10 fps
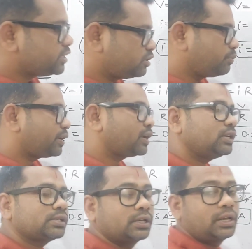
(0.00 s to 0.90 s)
with these
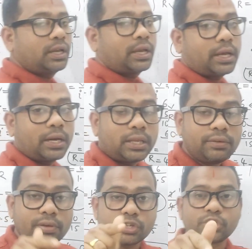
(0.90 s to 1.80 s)
numericals, I will
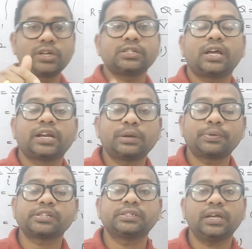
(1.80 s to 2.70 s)
give you assurance one
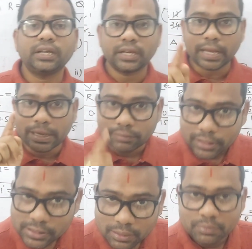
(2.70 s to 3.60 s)
hundred percent that in
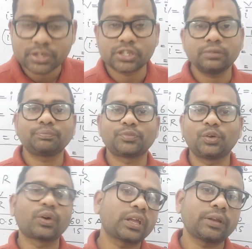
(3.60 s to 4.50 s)
annual examination.
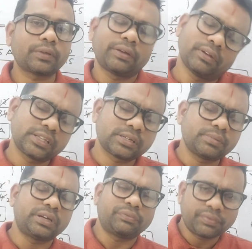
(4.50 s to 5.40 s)
Okay, now annual
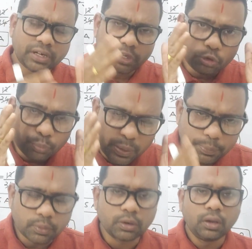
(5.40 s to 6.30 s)
examination, definitely you
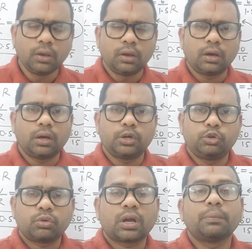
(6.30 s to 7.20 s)
people uh,
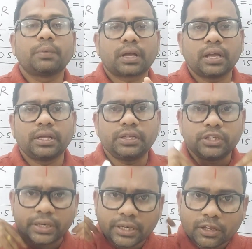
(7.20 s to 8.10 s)
do come, uh,
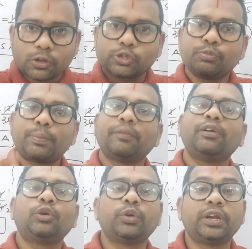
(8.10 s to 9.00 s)
at any cost you people
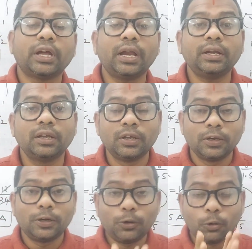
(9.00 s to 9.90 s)
will do it. And
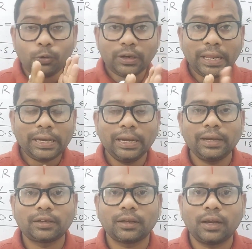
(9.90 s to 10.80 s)
don't
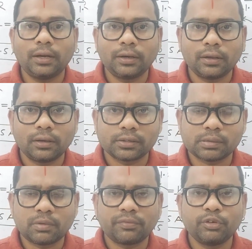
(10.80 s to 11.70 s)
neglect, and uh,
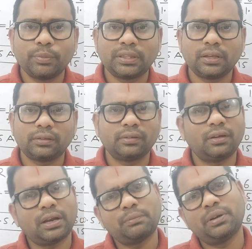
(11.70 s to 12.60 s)
some of you may think,
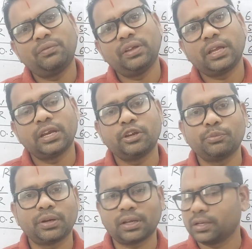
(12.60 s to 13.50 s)
sir, I am a bit weak in the
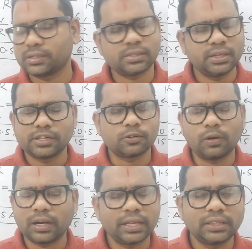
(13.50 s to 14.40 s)
numericals. It's
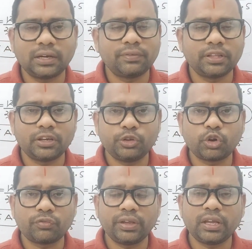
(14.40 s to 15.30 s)
not like that, whether
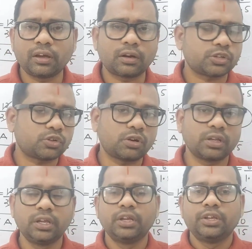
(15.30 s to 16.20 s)
you are weak or
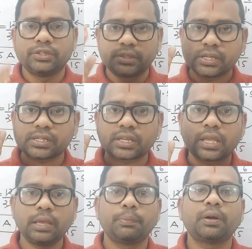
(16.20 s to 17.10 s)
strong.
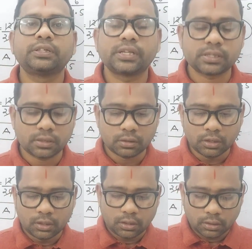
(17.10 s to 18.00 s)
Just keep on just uh,
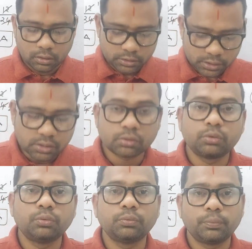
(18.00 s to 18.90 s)
uh, just
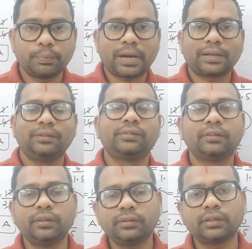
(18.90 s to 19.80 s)
uh,
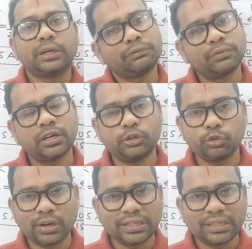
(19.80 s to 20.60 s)
practicing this, definitely you